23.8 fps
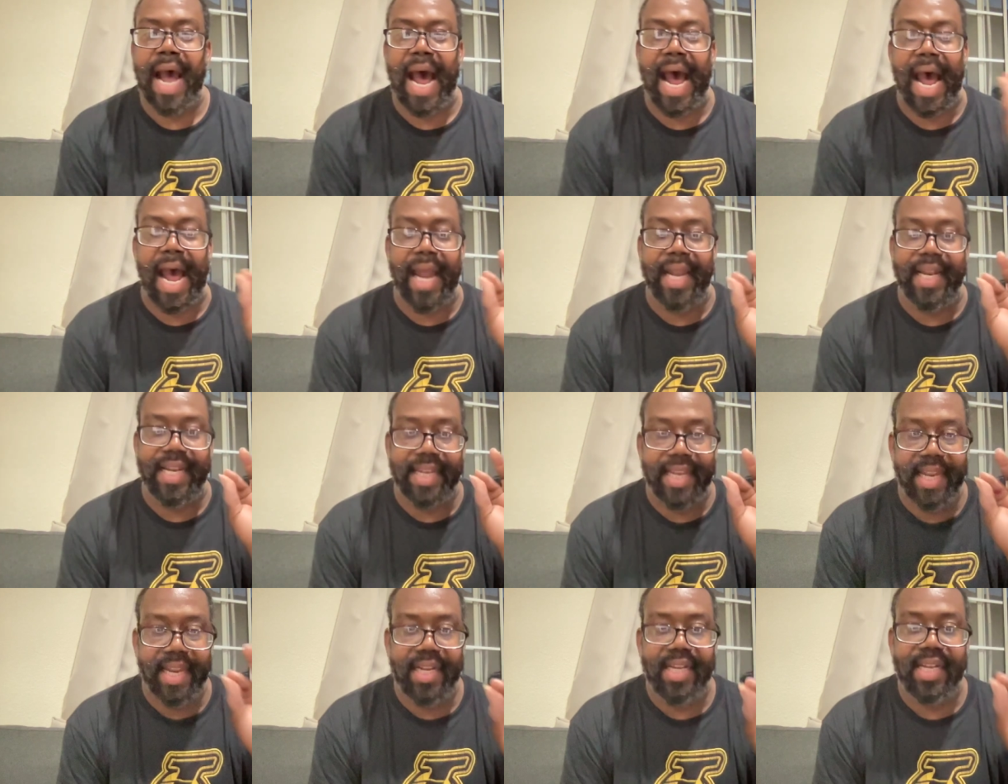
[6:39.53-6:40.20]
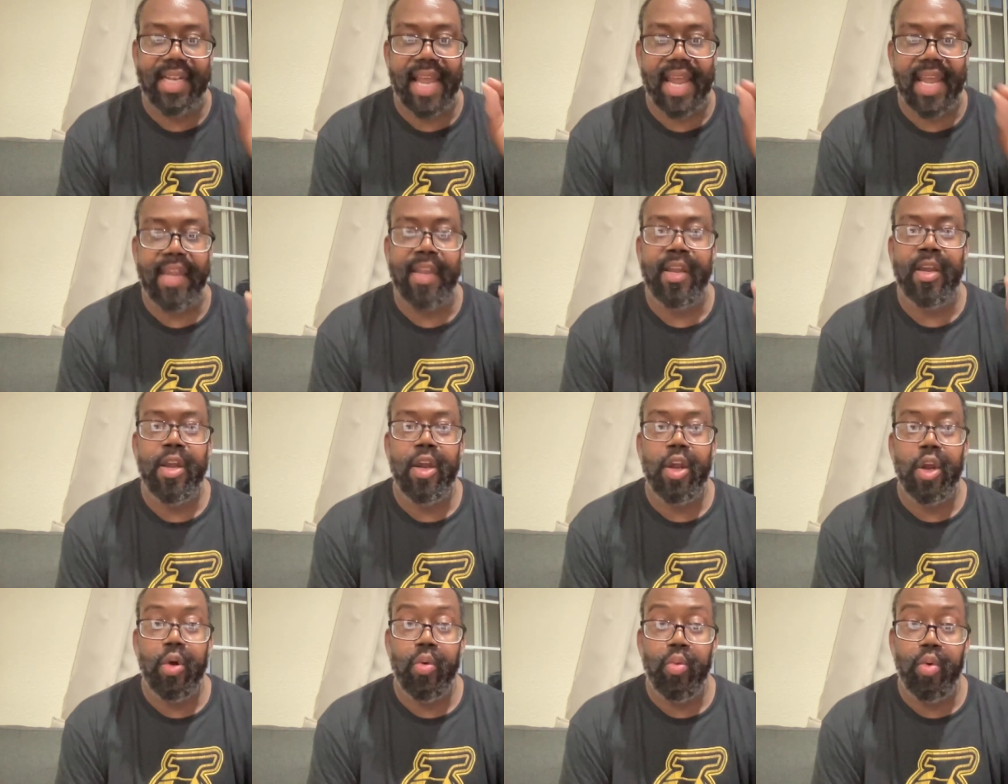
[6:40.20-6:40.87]
I think they
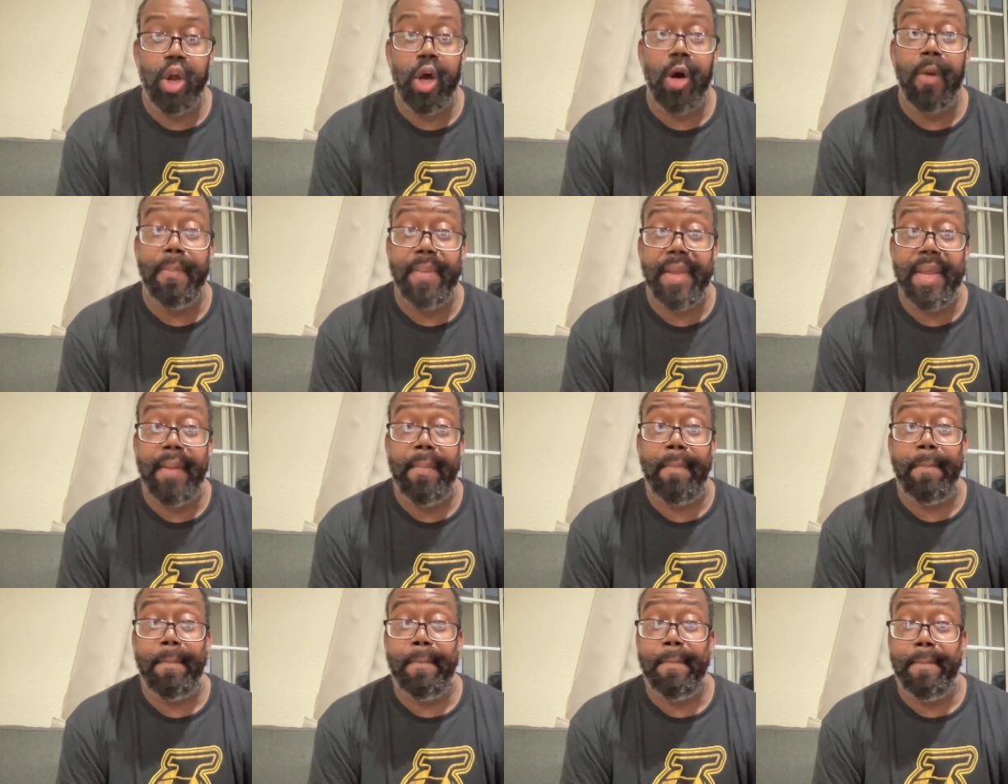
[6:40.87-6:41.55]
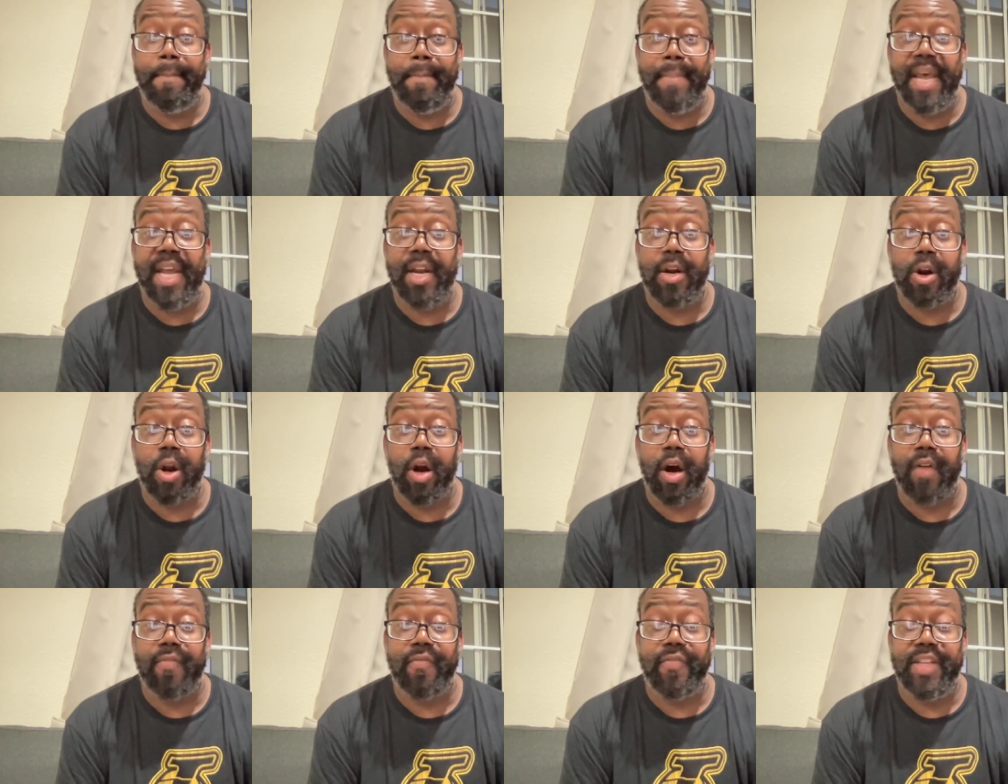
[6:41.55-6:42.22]
will be better
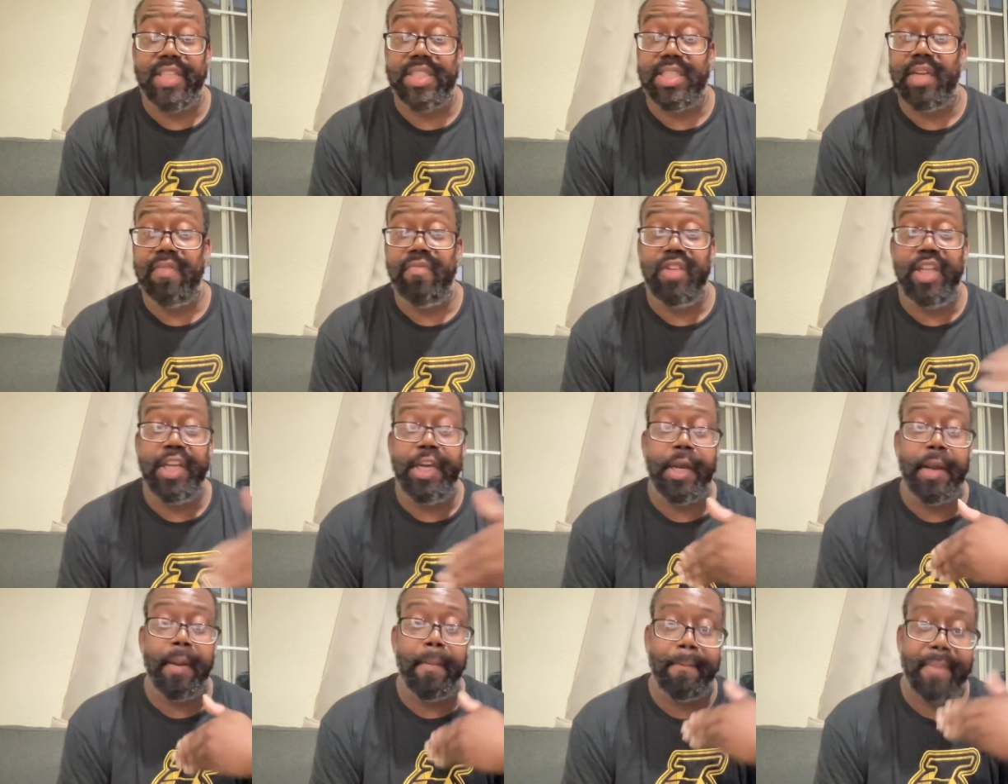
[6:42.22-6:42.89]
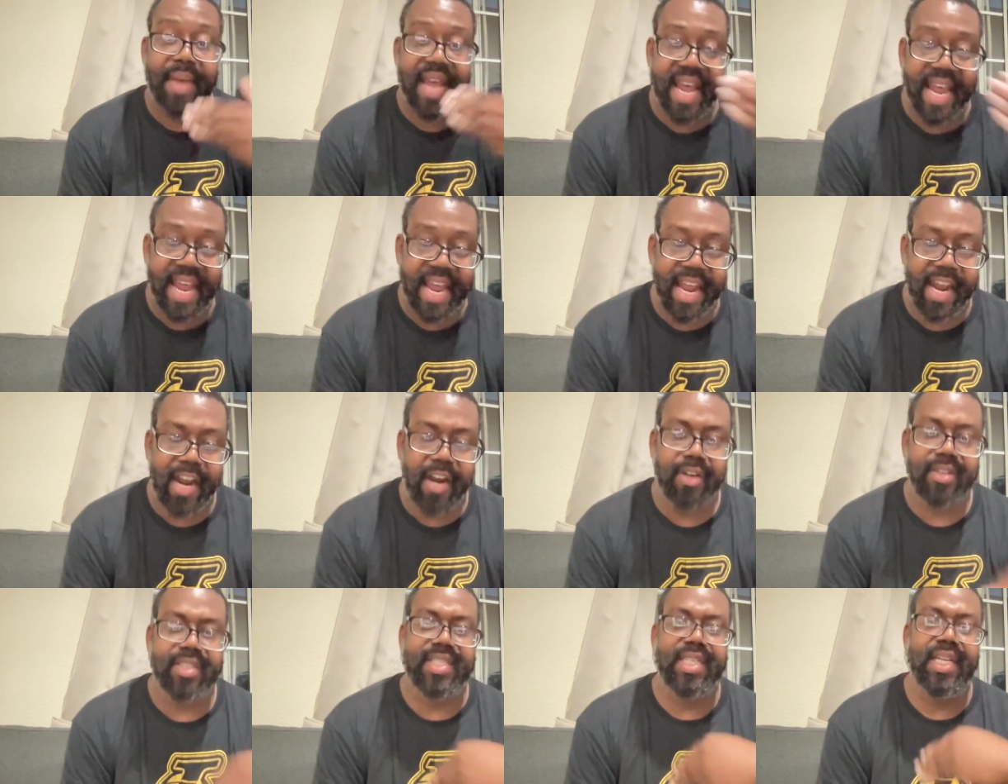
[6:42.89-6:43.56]
offensively
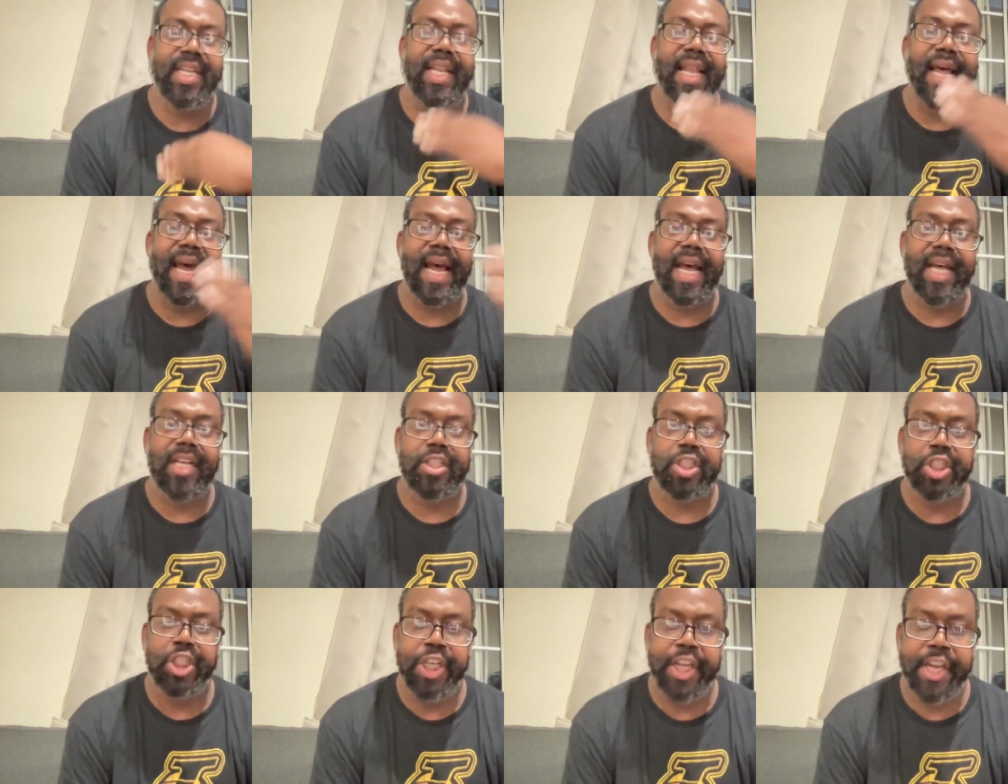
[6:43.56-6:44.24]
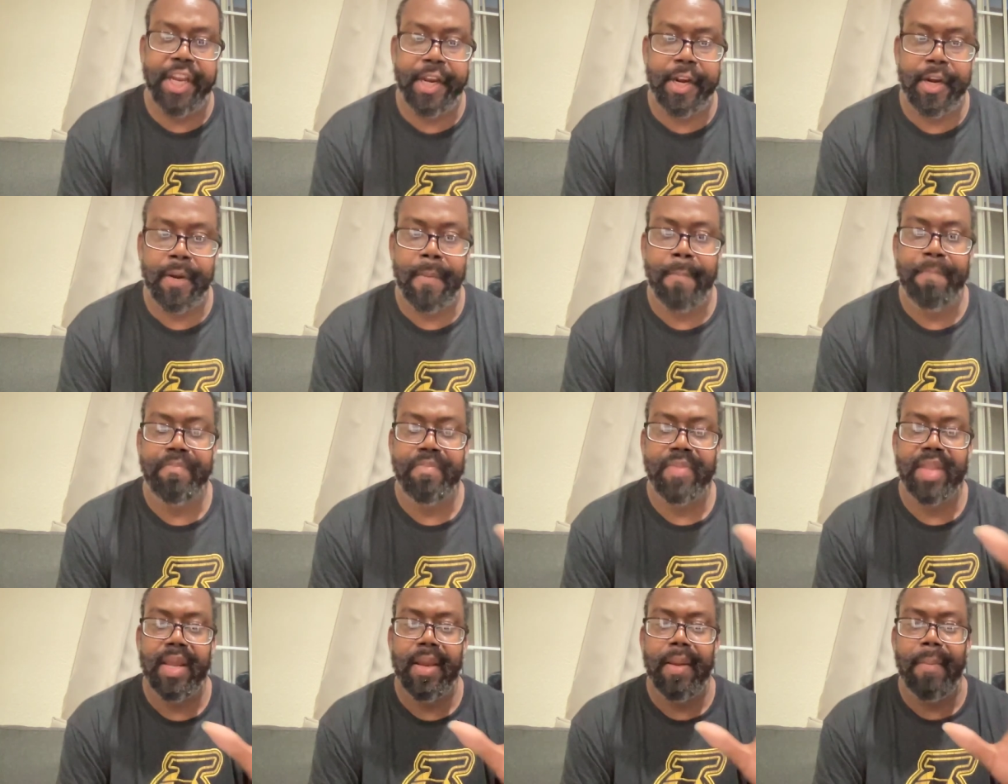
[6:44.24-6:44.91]
compared to last year,
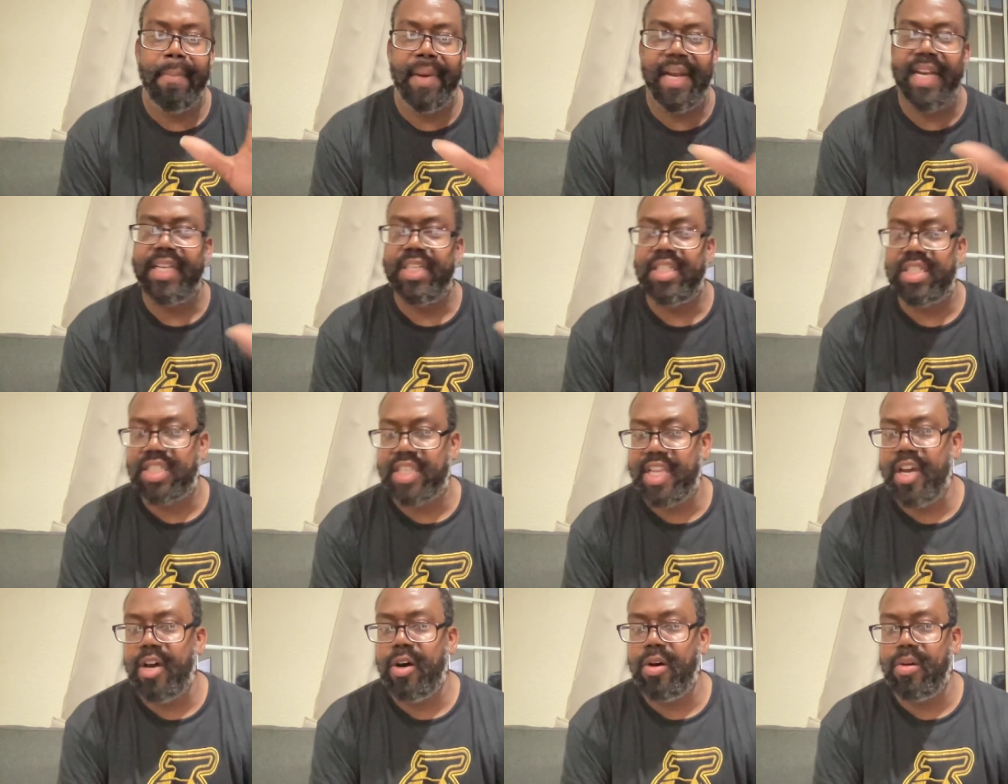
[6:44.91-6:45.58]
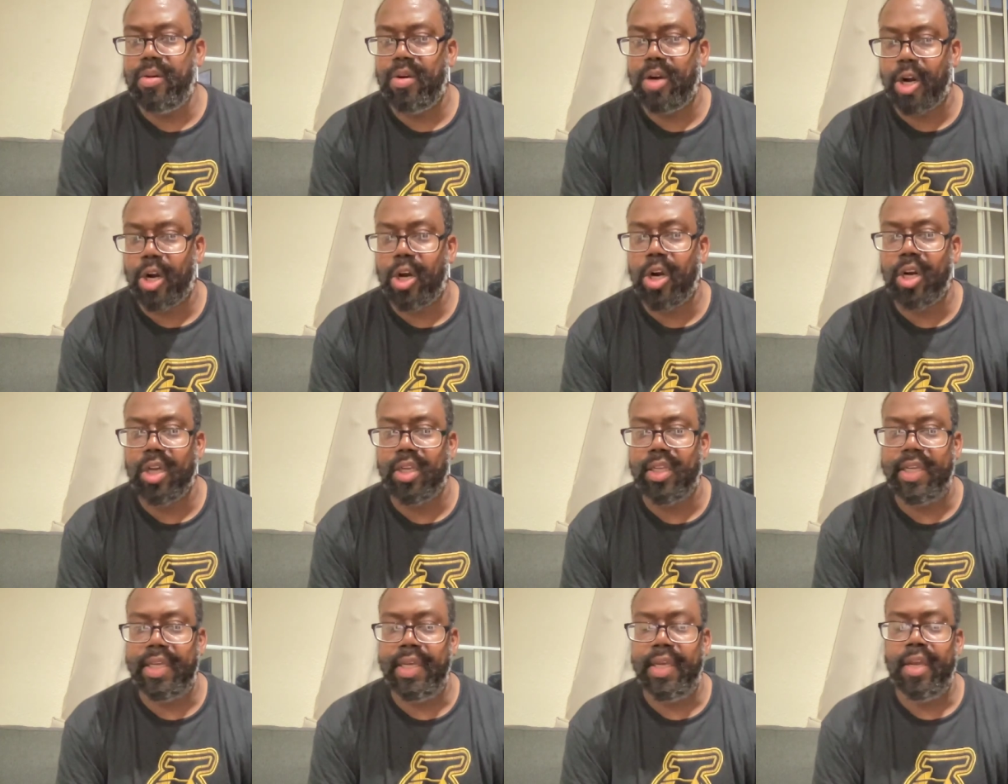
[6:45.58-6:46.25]
but it's still
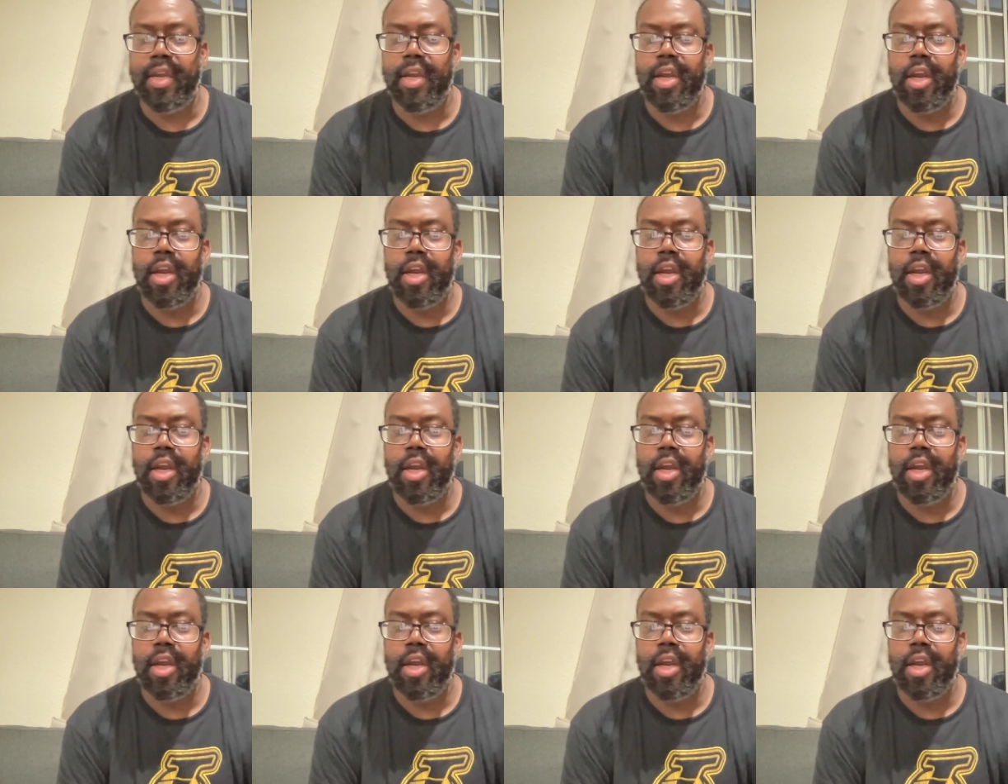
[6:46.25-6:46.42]
early.